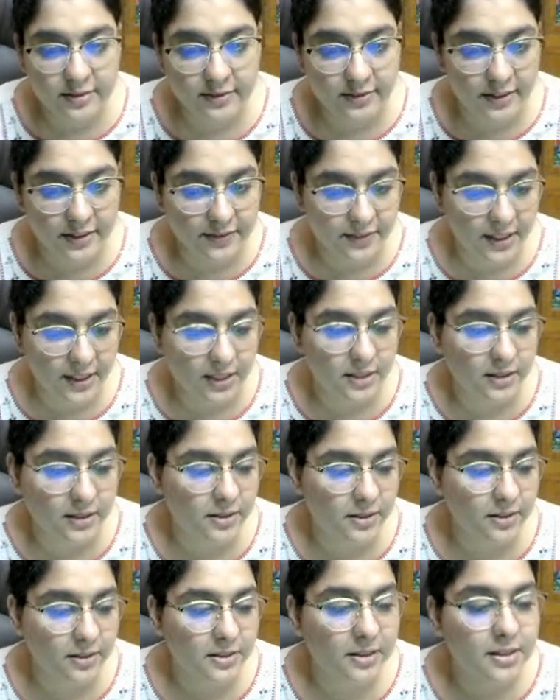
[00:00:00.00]
Baba.
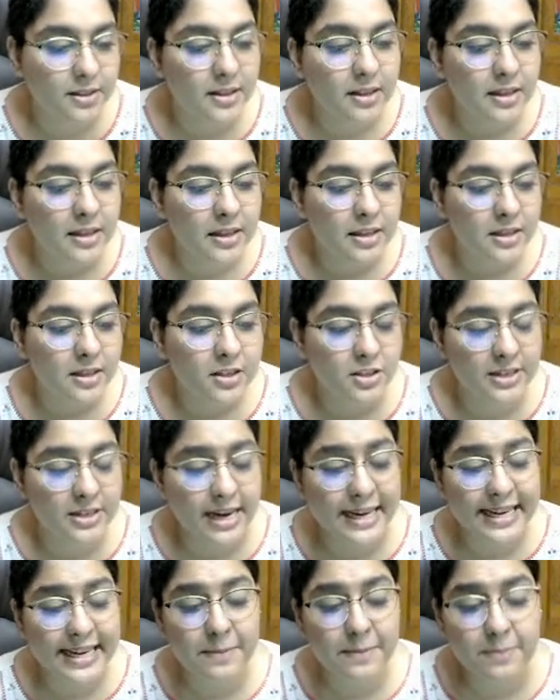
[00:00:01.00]
So
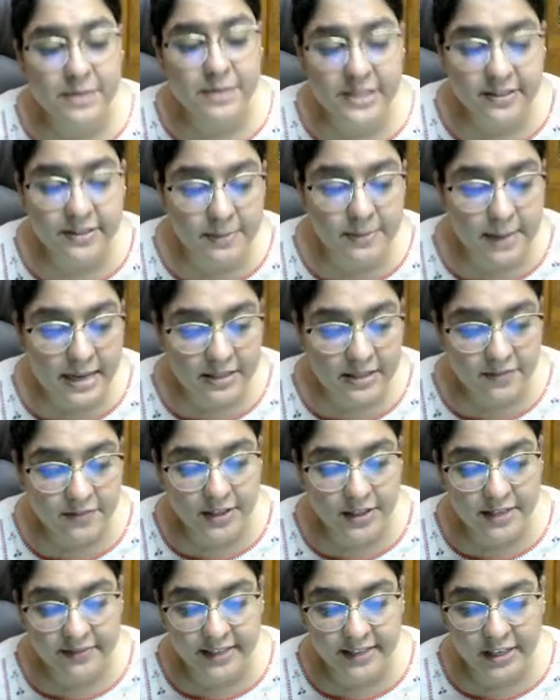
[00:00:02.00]
98% of the mass of
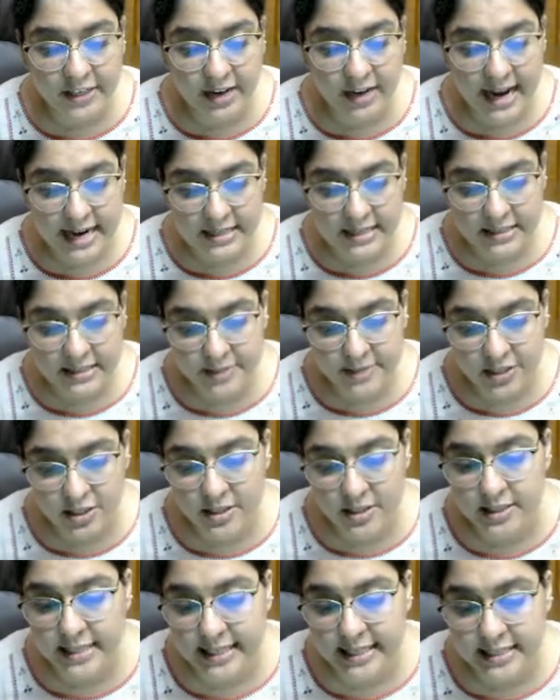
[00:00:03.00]
the living organism is
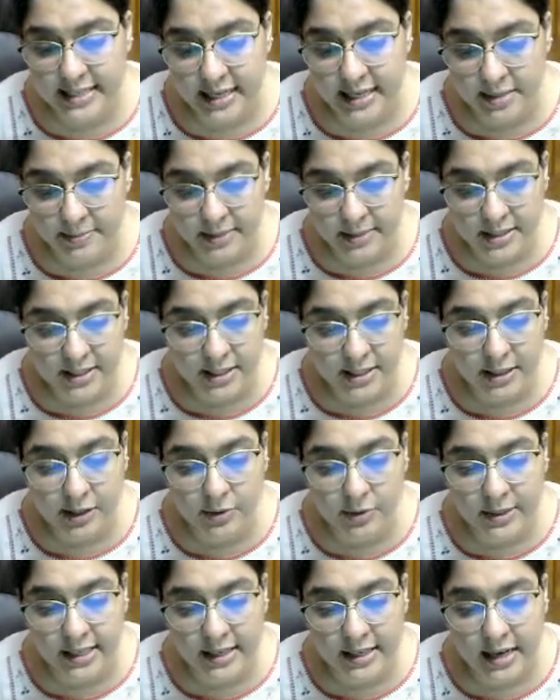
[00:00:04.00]
just 6 elements,
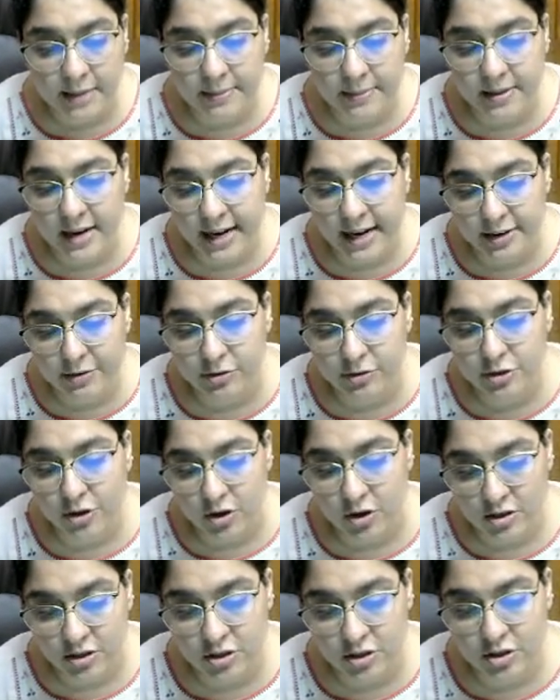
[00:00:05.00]
including carbon, hydrogen,
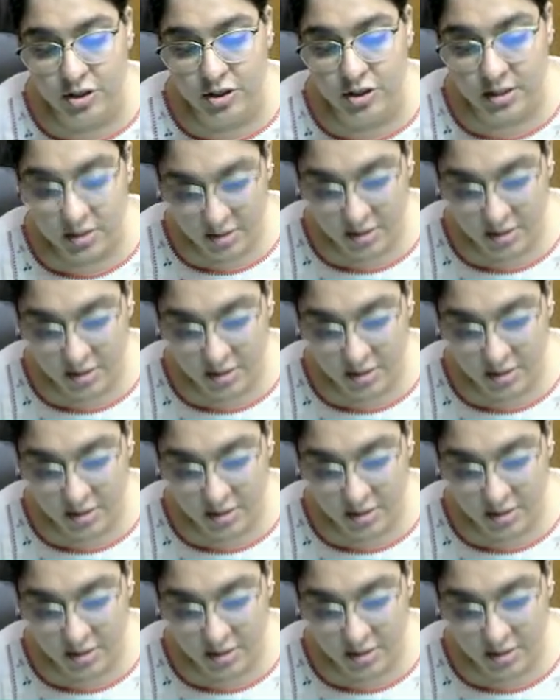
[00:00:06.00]
oxygen,